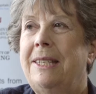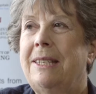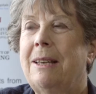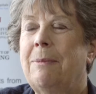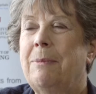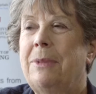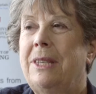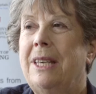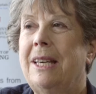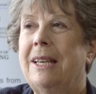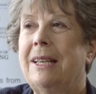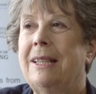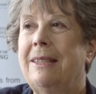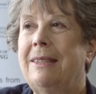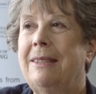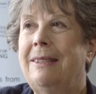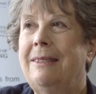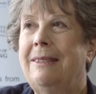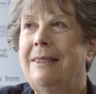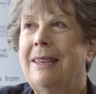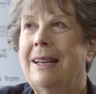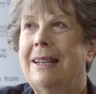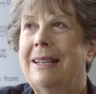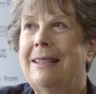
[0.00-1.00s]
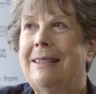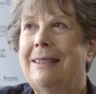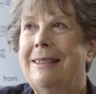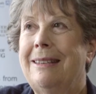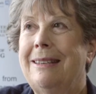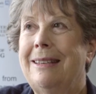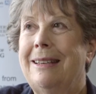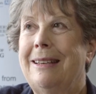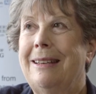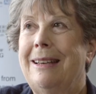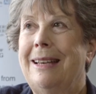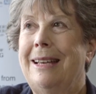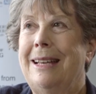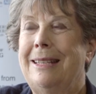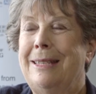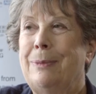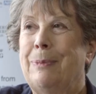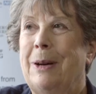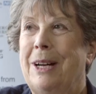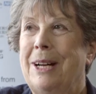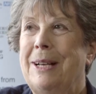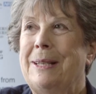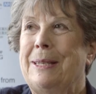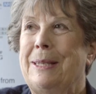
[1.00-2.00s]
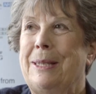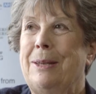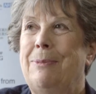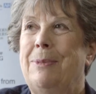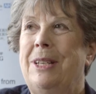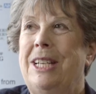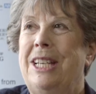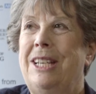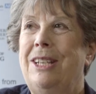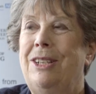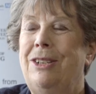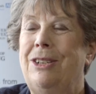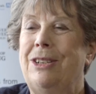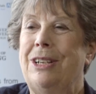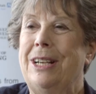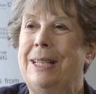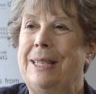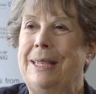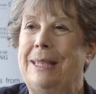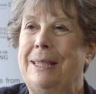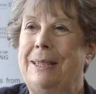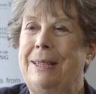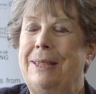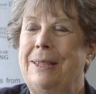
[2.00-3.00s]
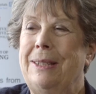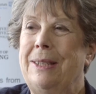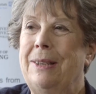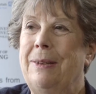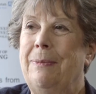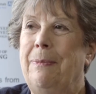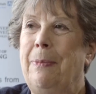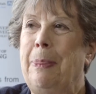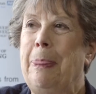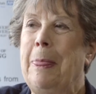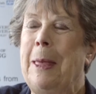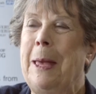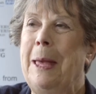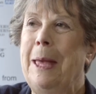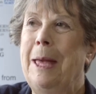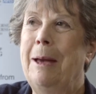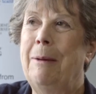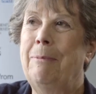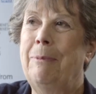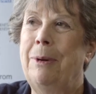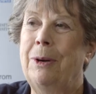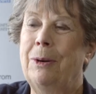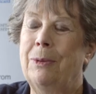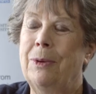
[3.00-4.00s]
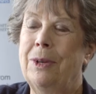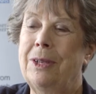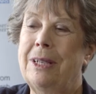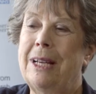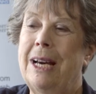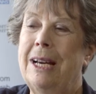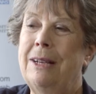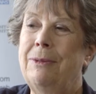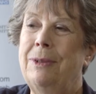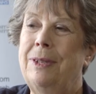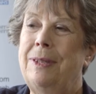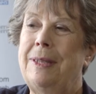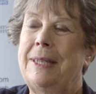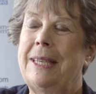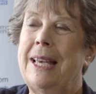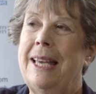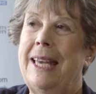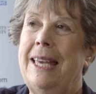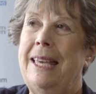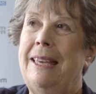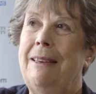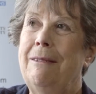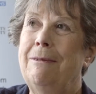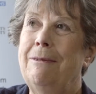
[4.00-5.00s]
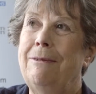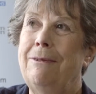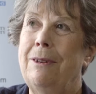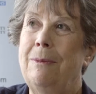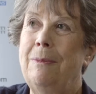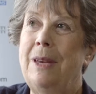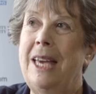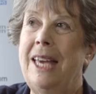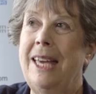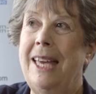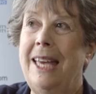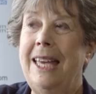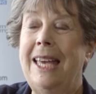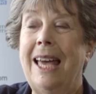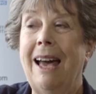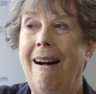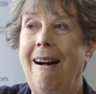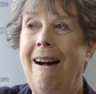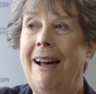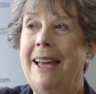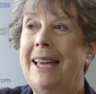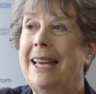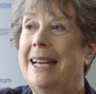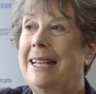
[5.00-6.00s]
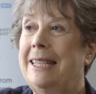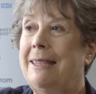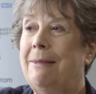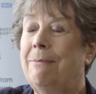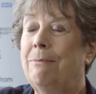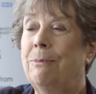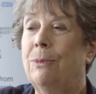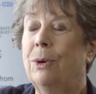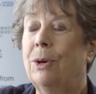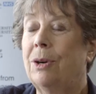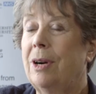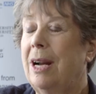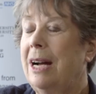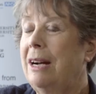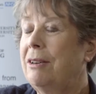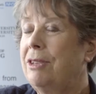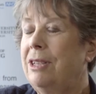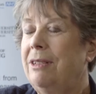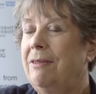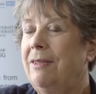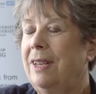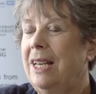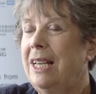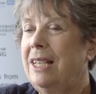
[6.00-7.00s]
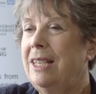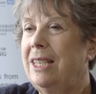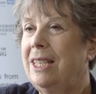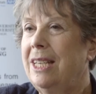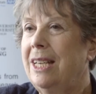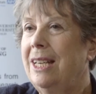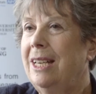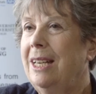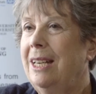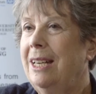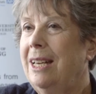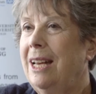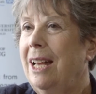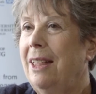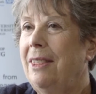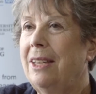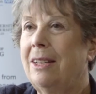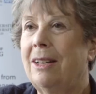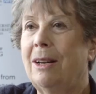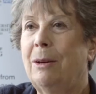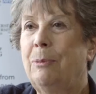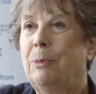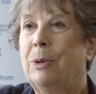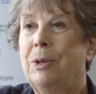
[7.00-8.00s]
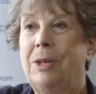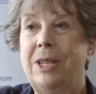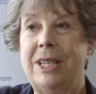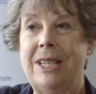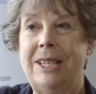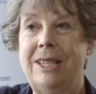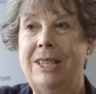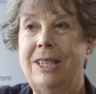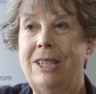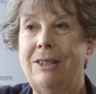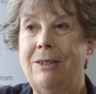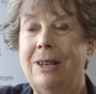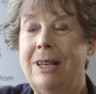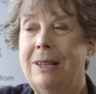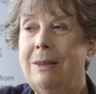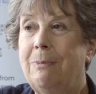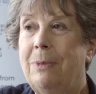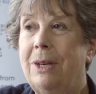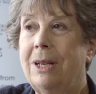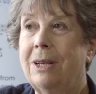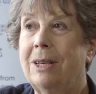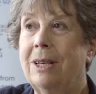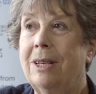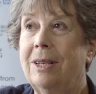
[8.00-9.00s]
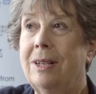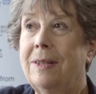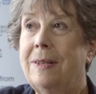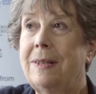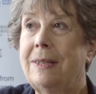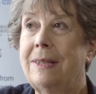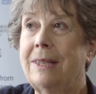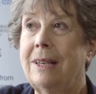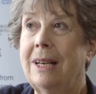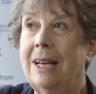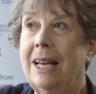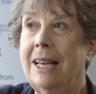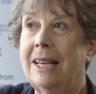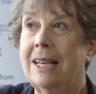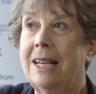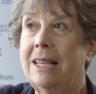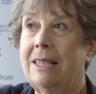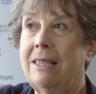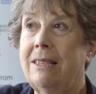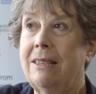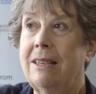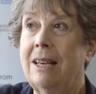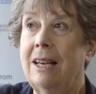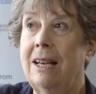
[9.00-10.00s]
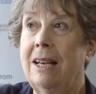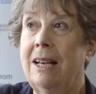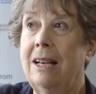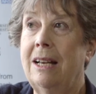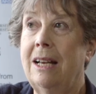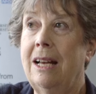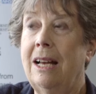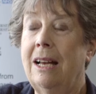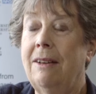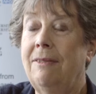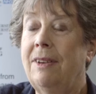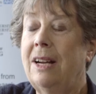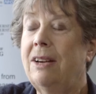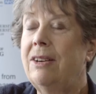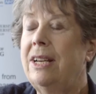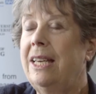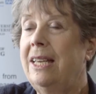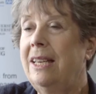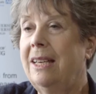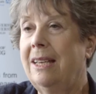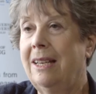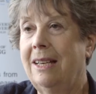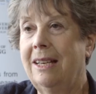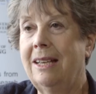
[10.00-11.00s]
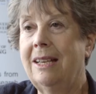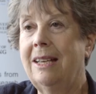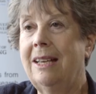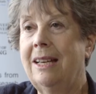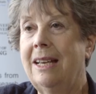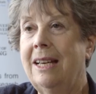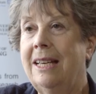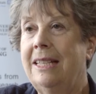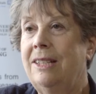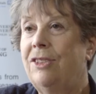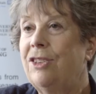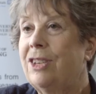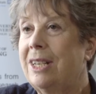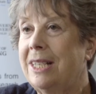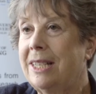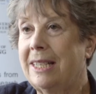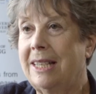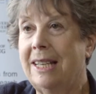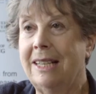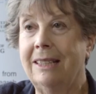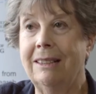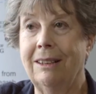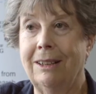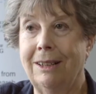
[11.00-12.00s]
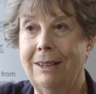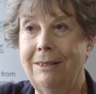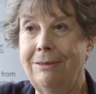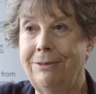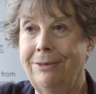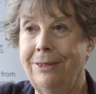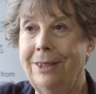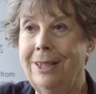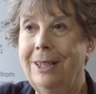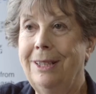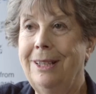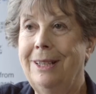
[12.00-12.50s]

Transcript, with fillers: something that inspires them and interests them, but what I would say for me, I get more out of it than I put into it, because I get a very interesting life.